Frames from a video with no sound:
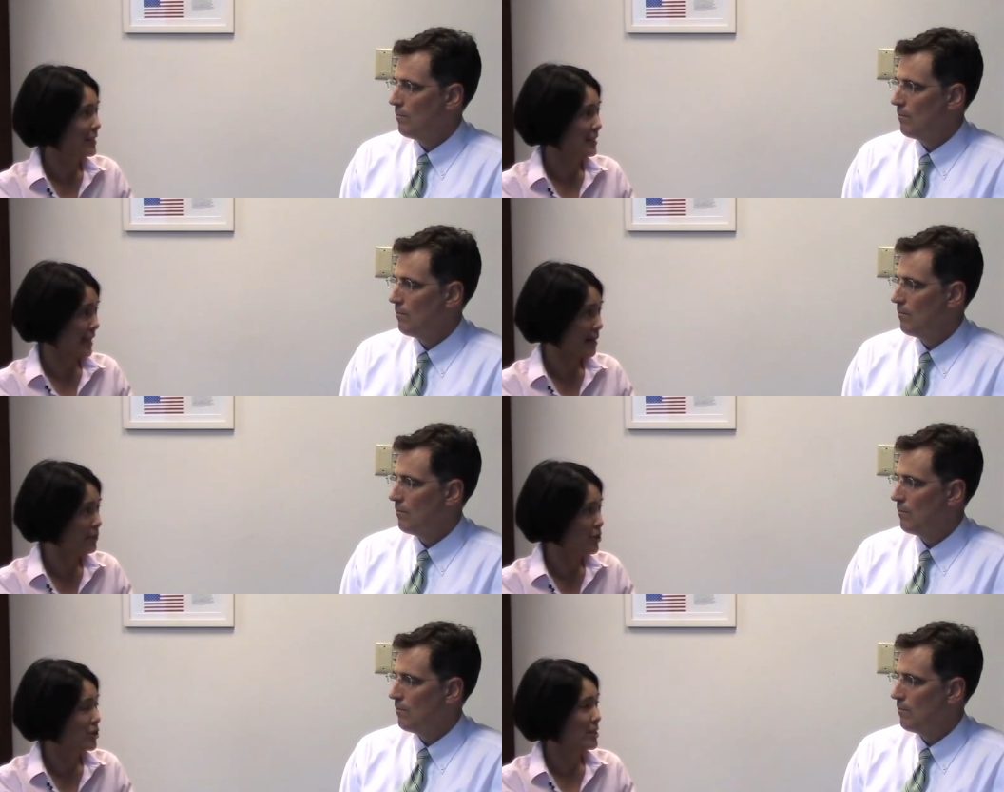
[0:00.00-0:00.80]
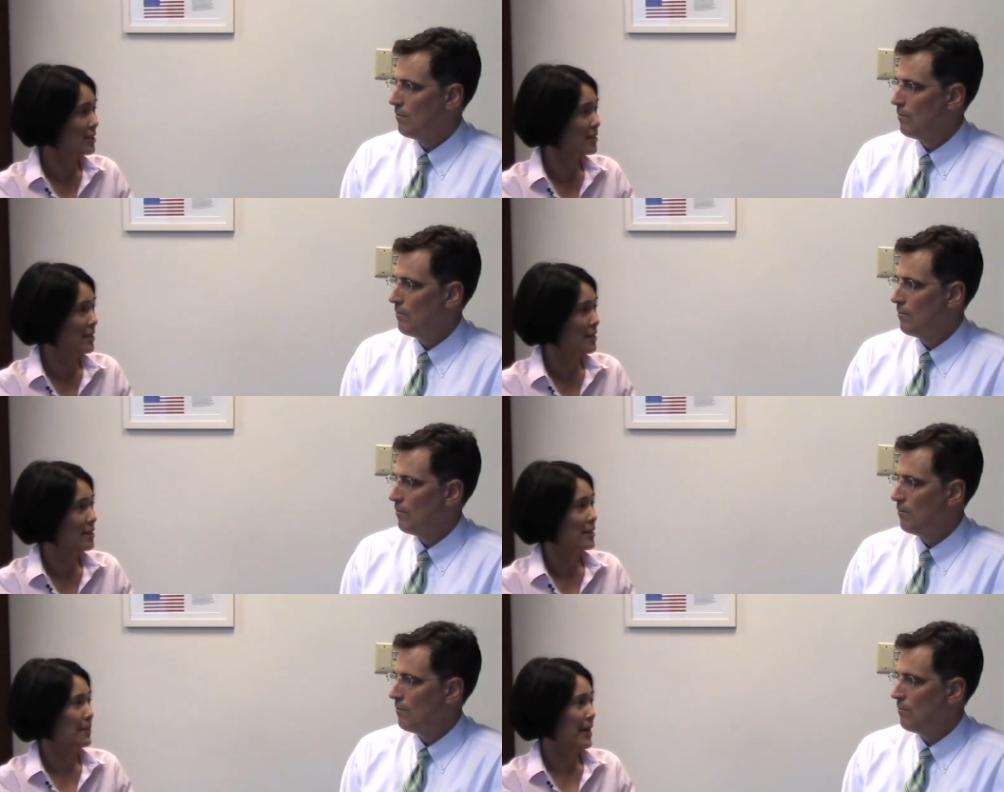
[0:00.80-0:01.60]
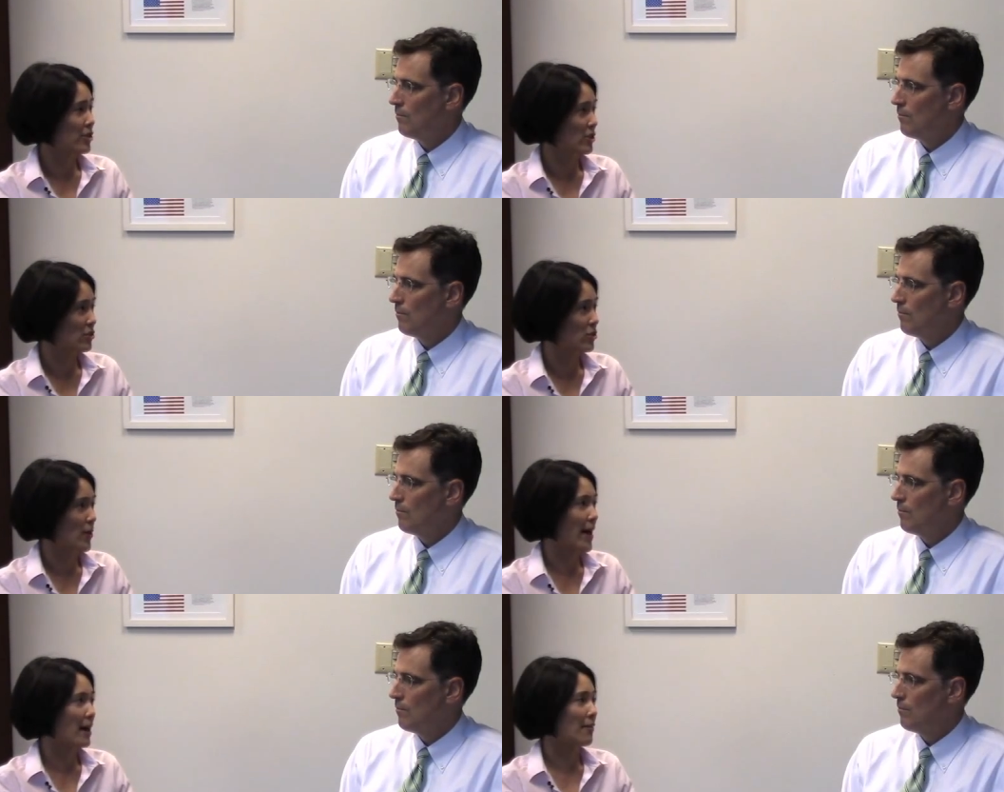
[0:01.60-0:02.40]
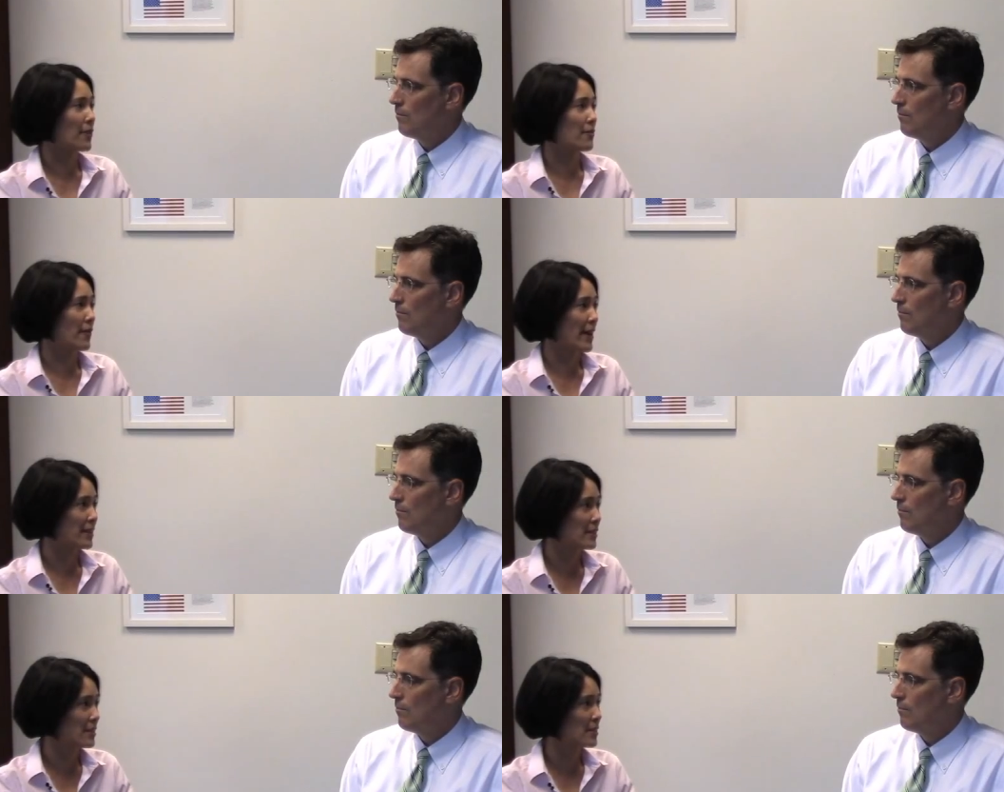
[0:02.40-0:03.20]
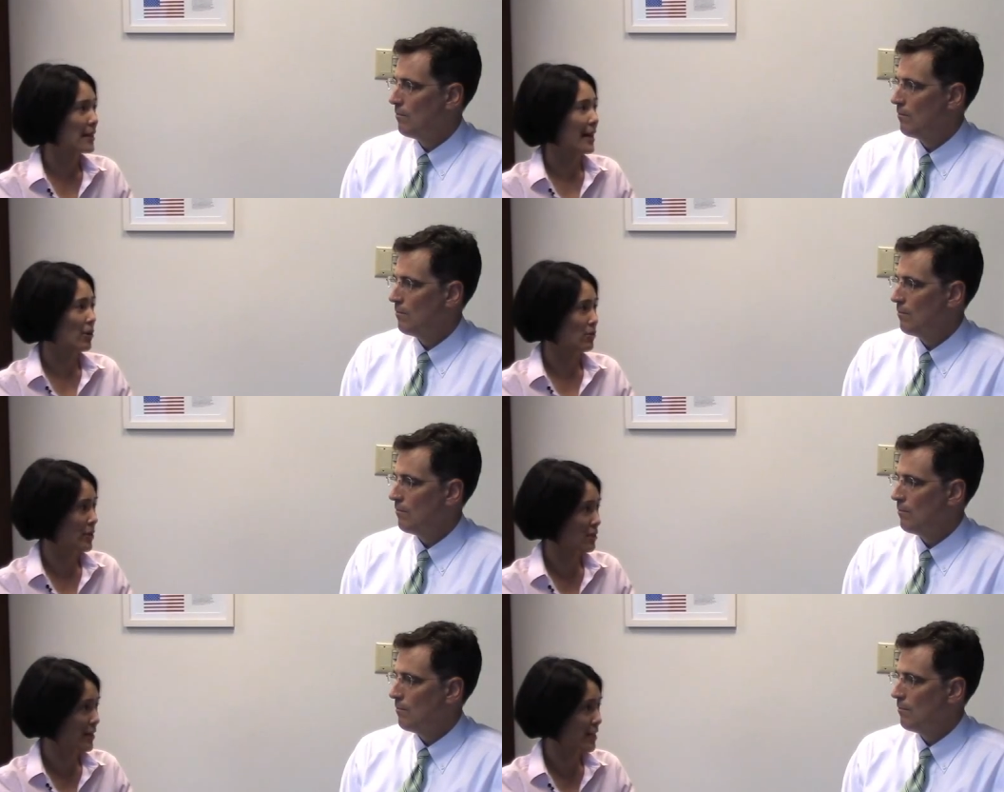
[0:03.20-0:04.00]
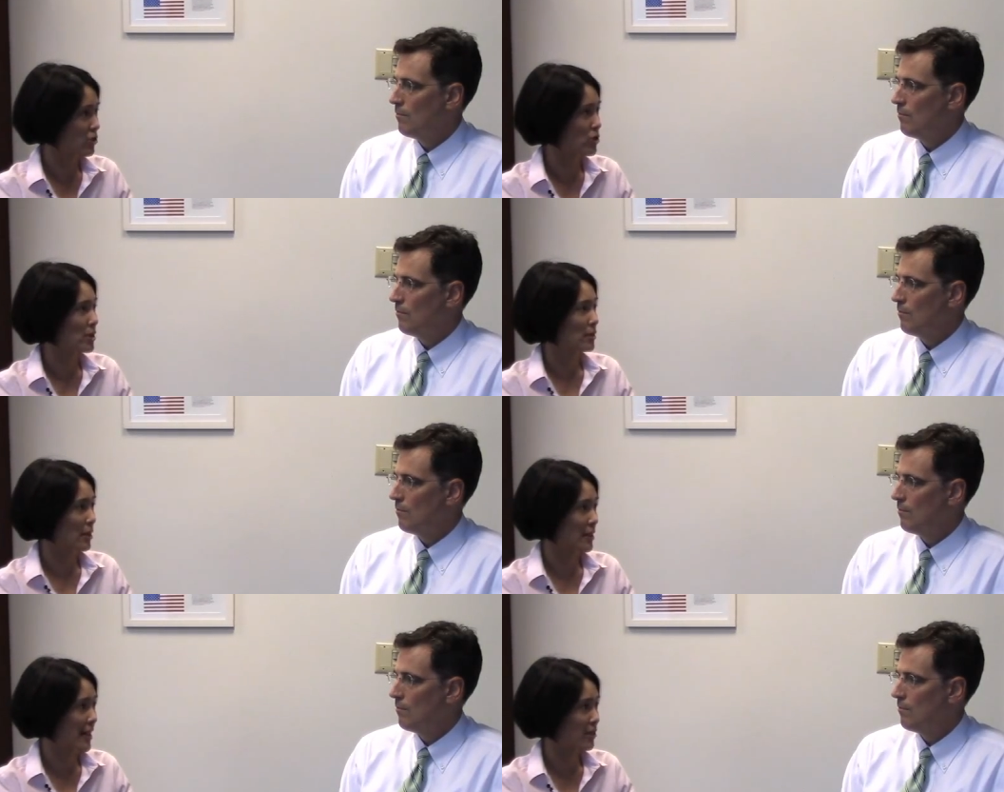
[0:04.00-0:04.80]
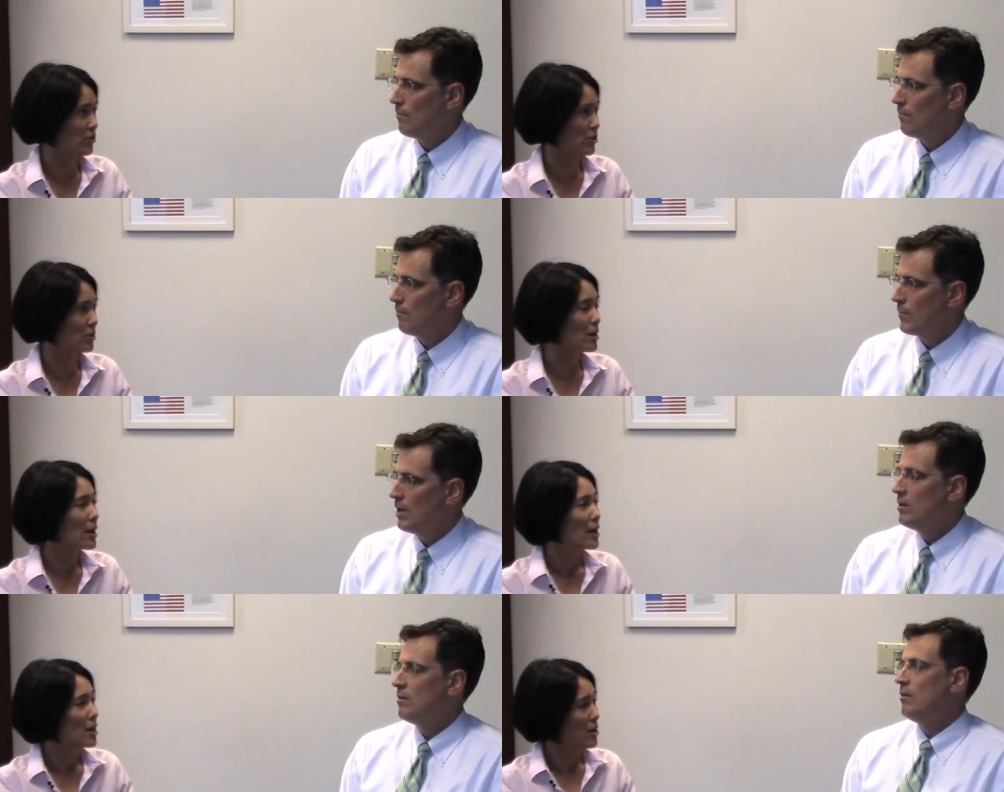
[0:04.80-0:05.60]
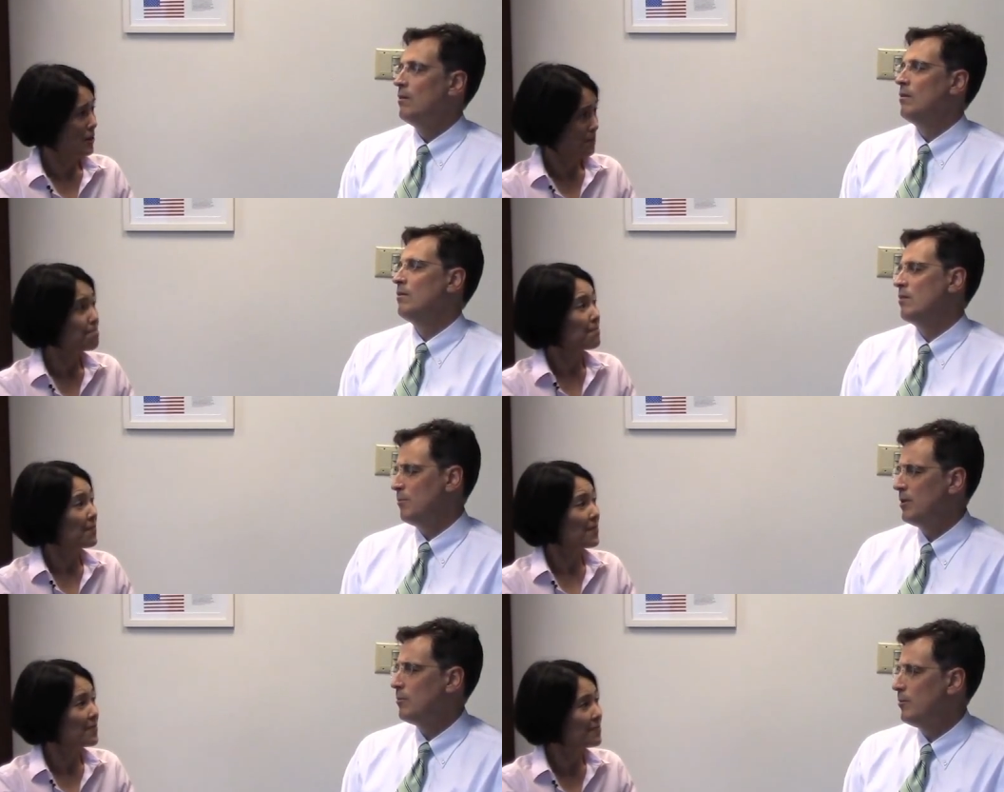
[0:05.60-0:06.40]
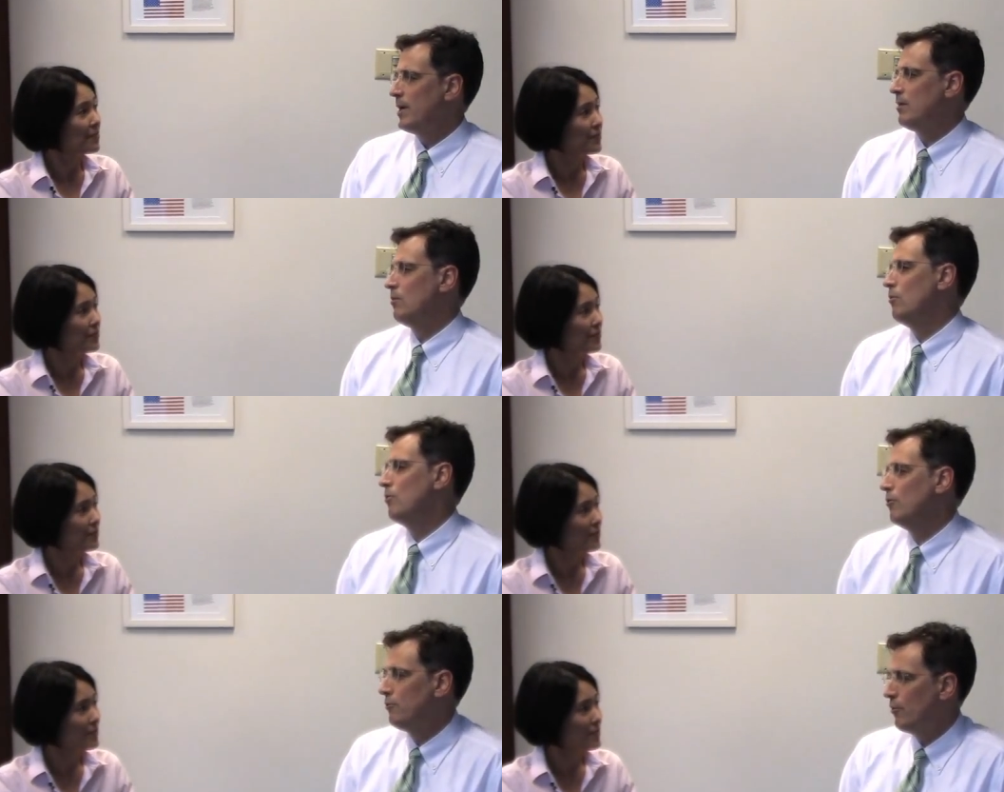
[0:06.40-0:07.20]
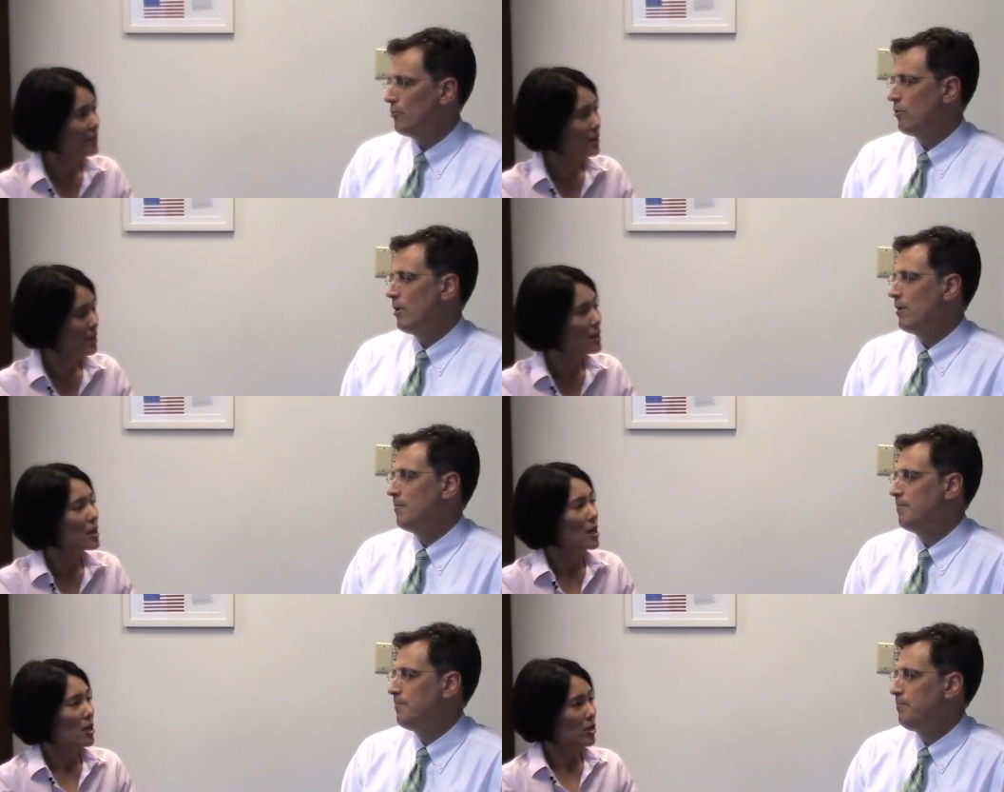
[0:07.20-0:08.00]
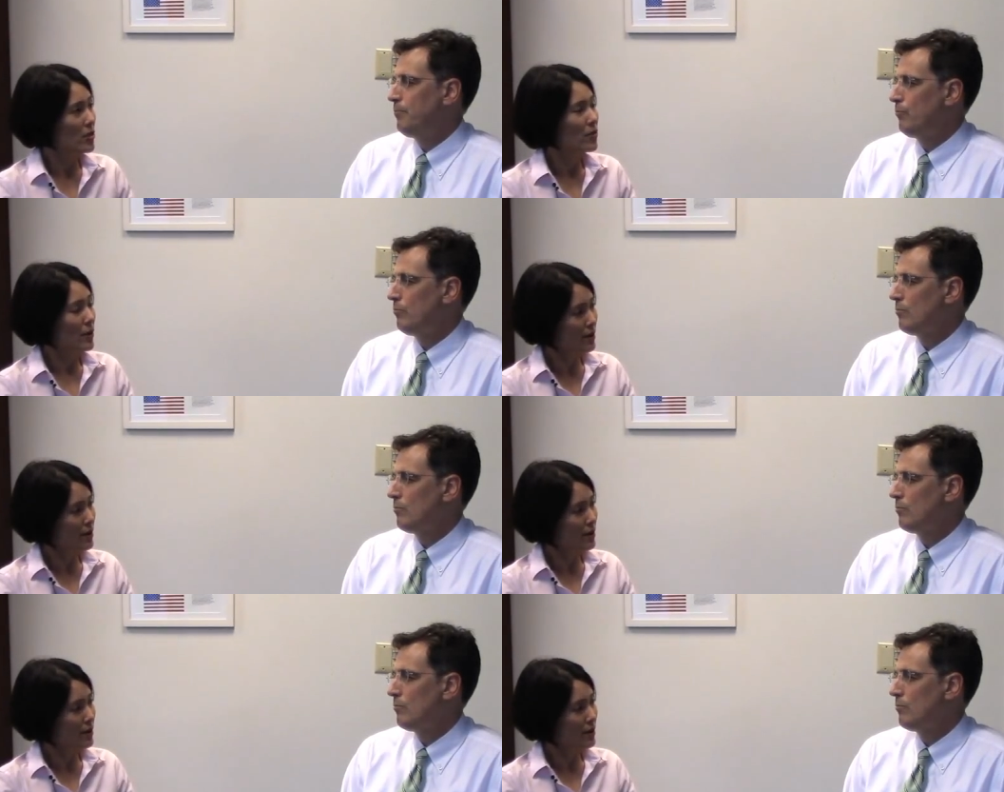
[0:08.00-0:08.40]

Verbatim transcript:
Speaker 1: established is in the patients who have advanced ALK-rearranged lung cancer.
Speaker 2: Tell me a little bit about who those folks are.
Speaker 1: So